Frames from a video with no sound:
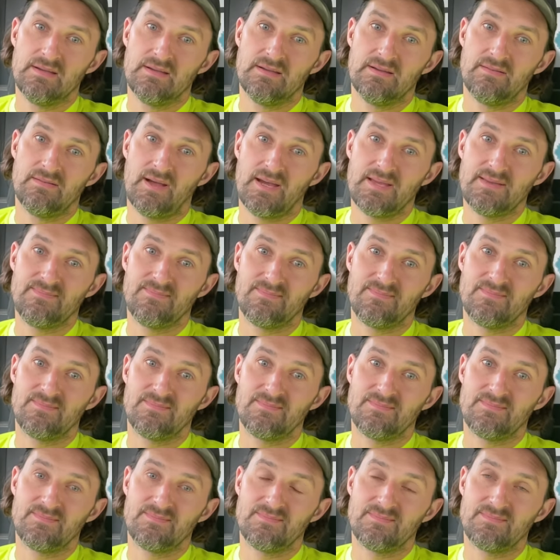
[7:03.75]
Right,
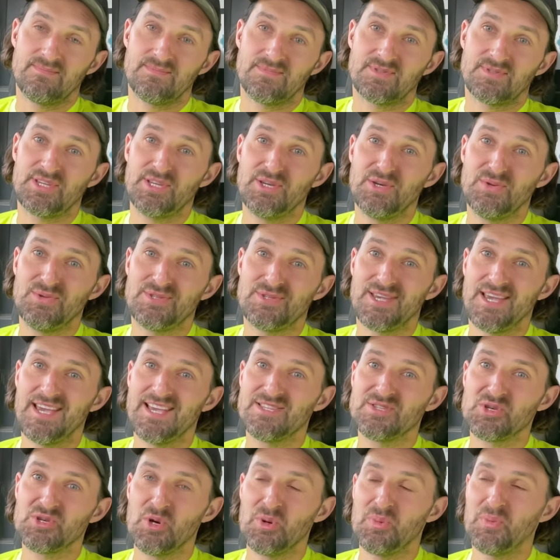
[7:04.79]
see who
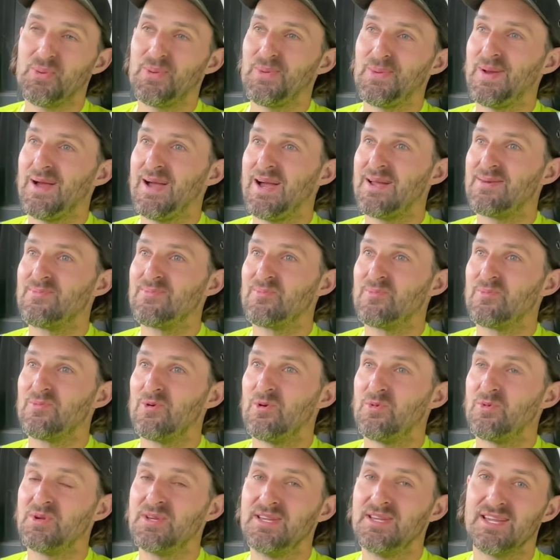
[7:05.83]
turns up and
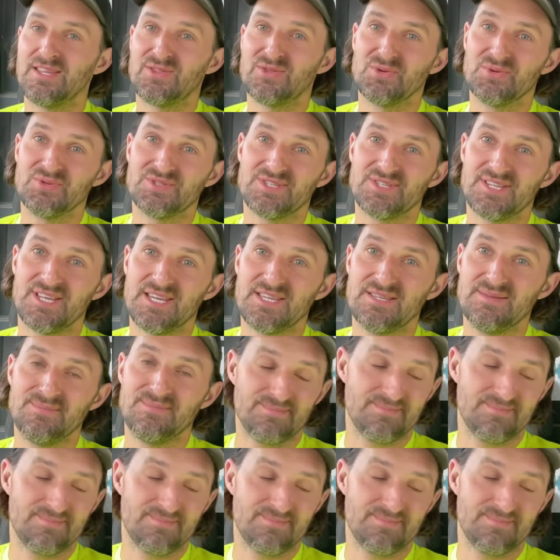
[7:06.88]
what we can get done today.